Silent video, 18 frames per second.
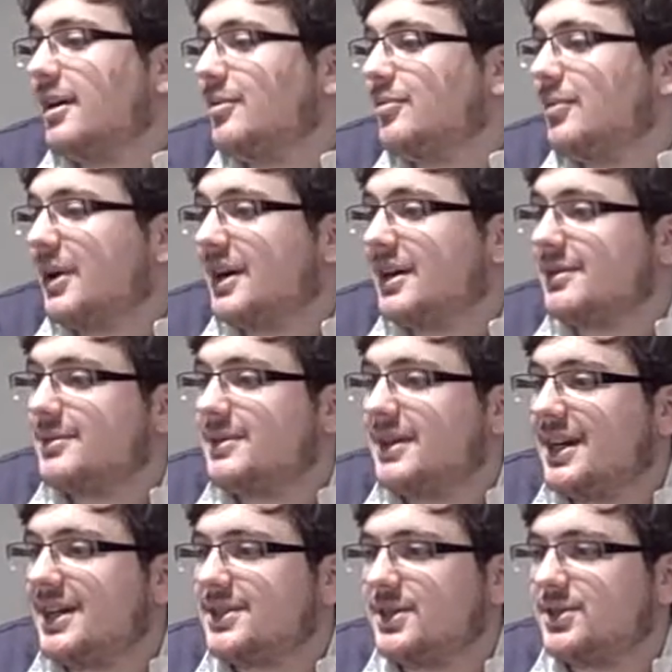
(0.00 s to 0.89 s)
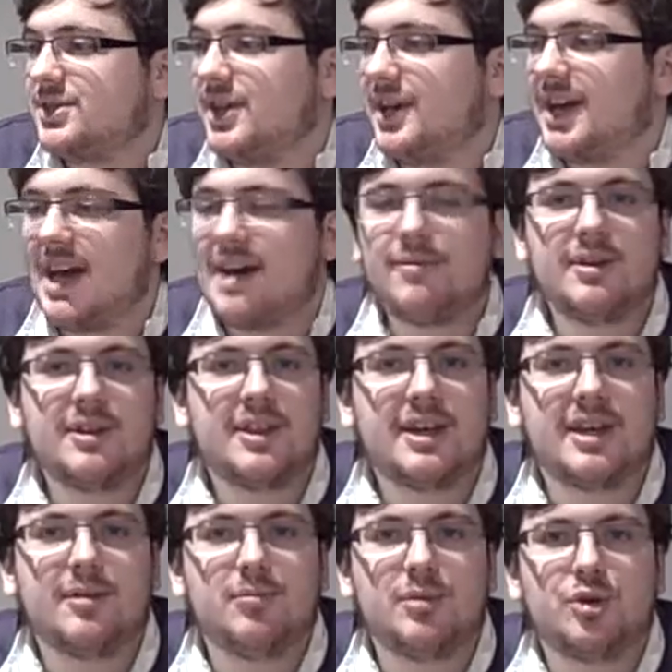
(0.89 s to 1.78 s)
But as I say,
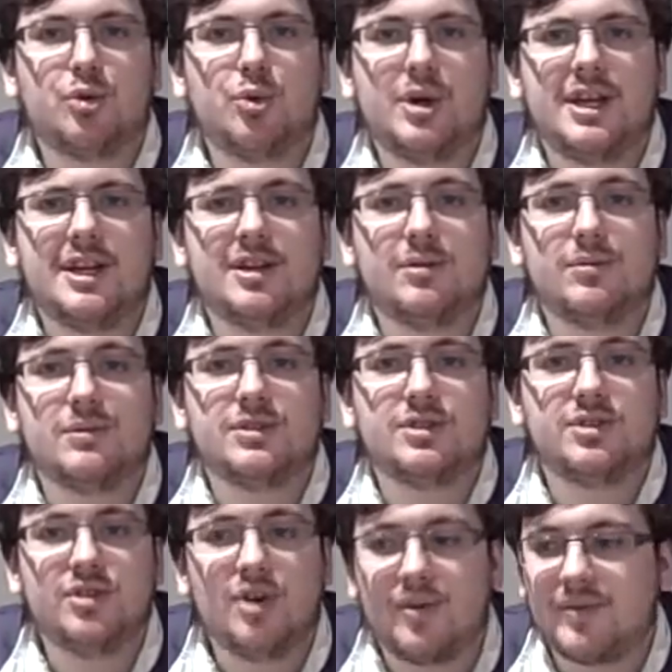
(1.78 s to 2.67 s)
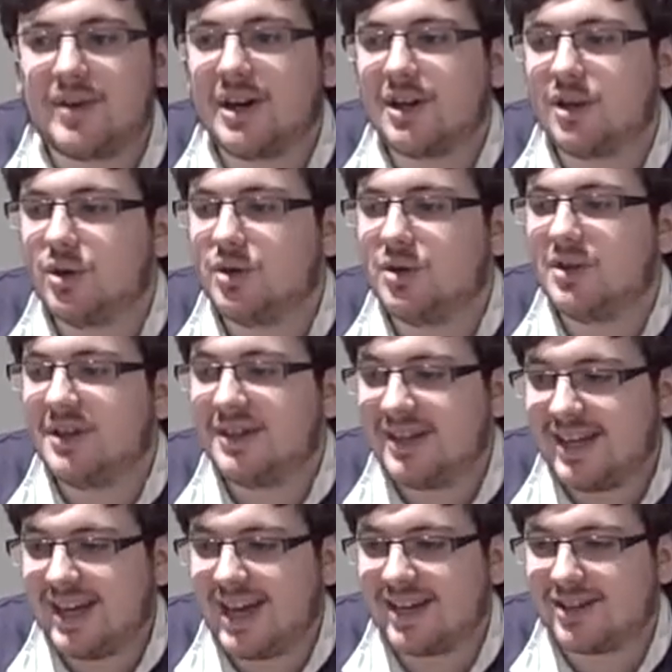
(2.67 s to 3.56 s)
everything in between was not very good
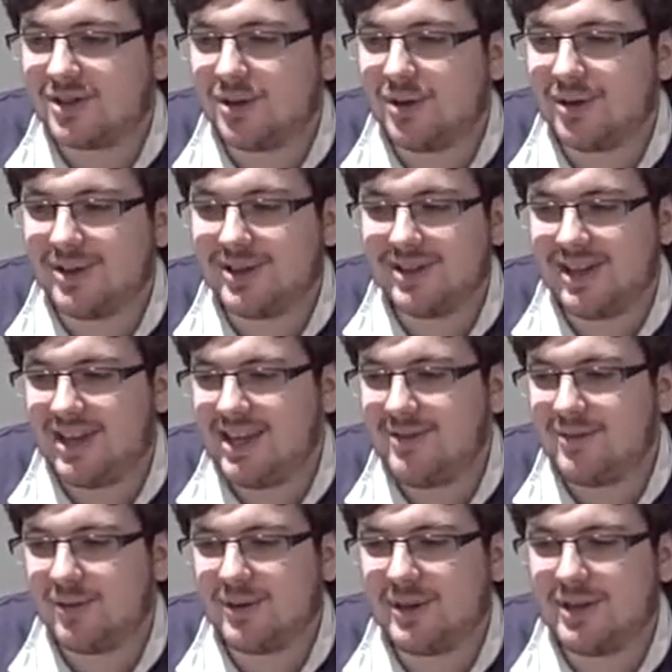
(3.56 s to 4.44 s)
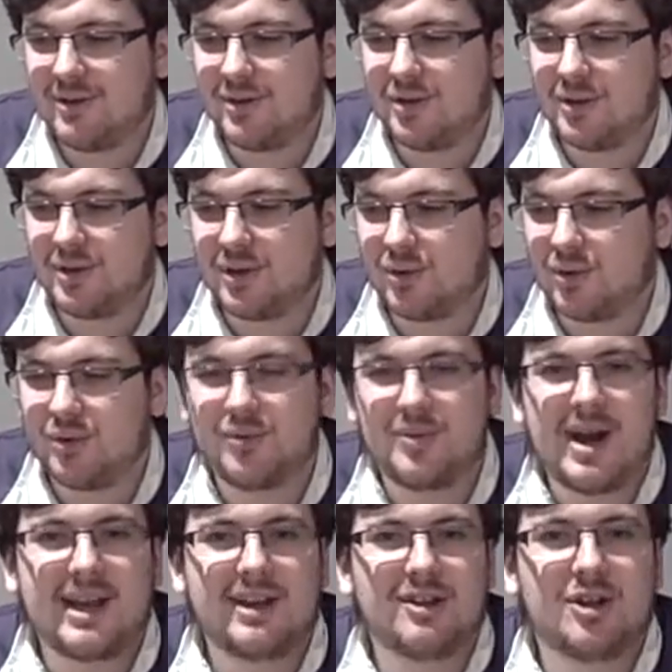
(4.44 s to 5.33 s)
at all. Even when they were doing their own
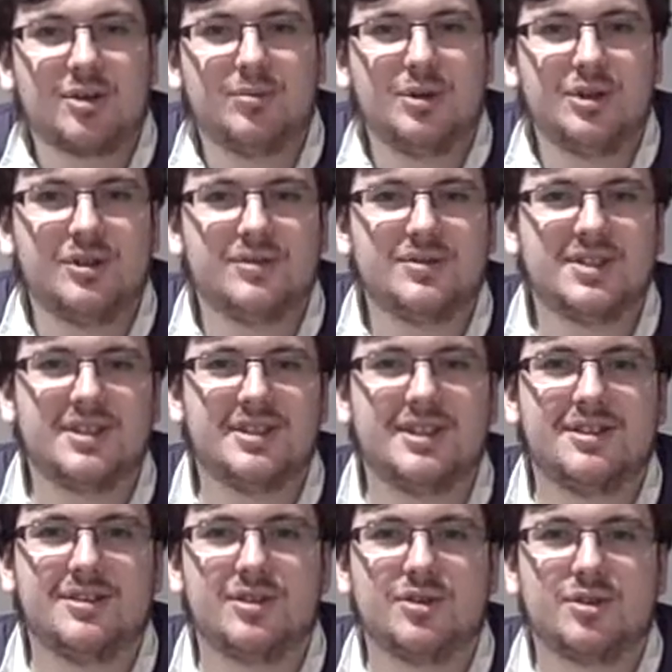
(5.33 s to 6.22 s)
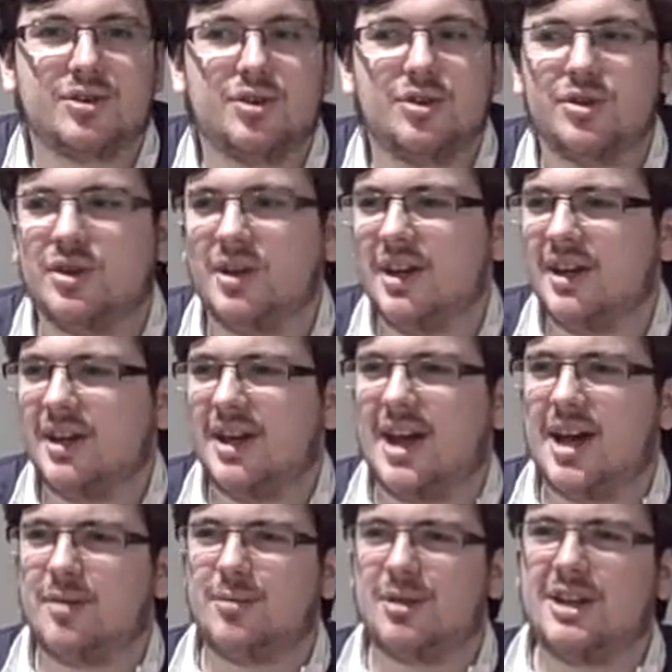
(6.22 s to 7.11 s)
regular moves, it didn't look good.
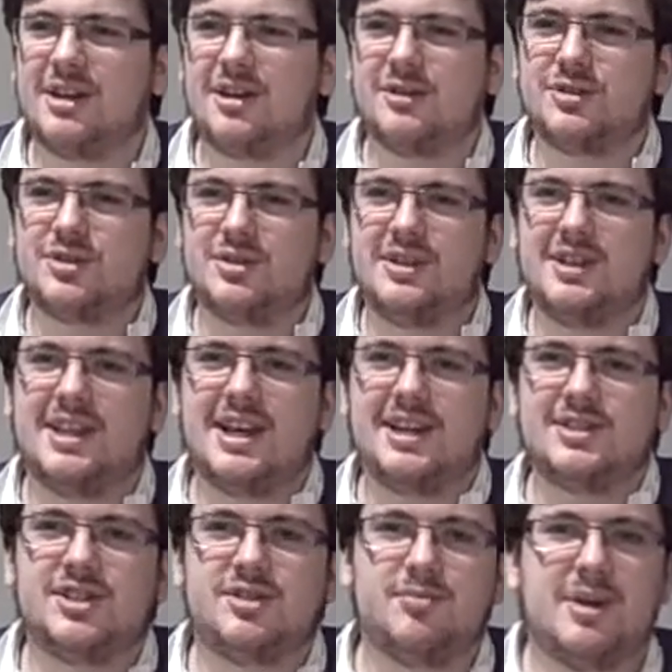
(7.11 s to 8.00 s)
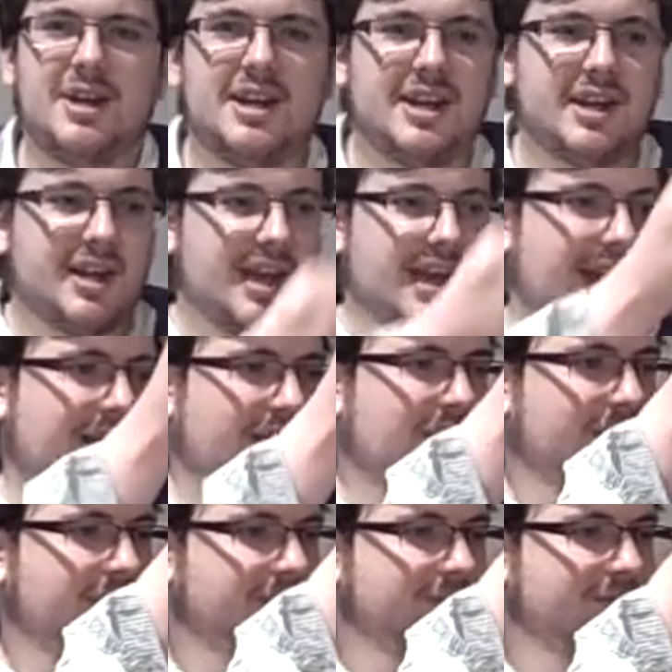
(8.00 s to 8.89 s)
Melina also did that spinning
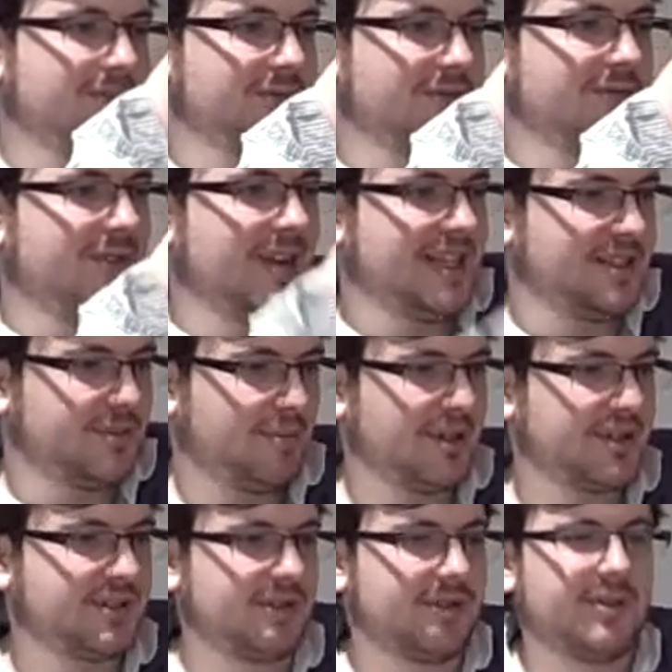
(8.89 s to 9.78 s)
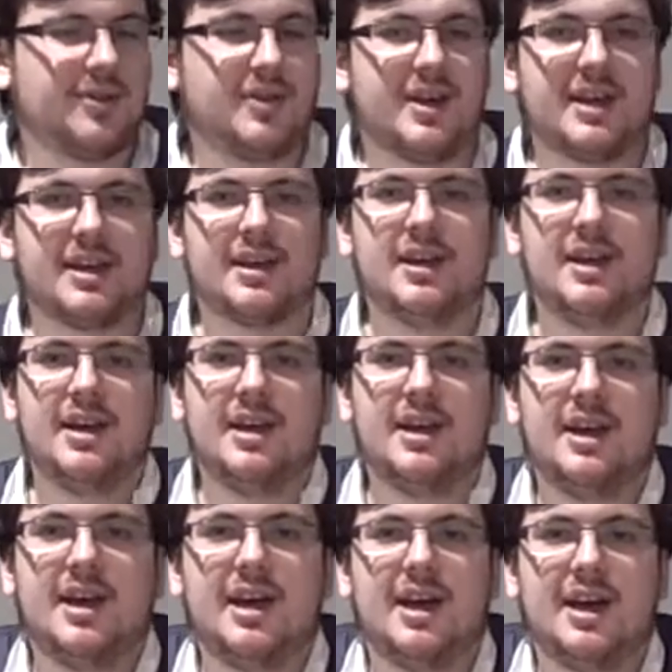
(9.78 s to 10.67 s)
hair face buster thing
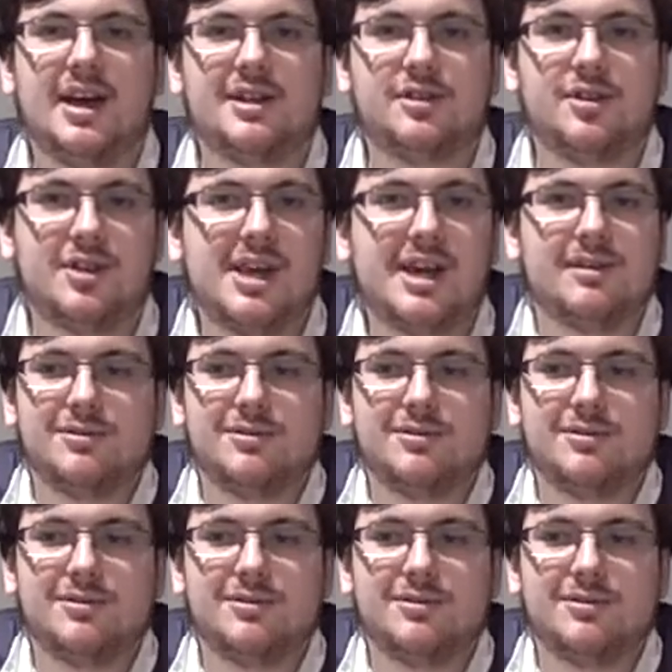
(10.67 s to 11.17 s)
to the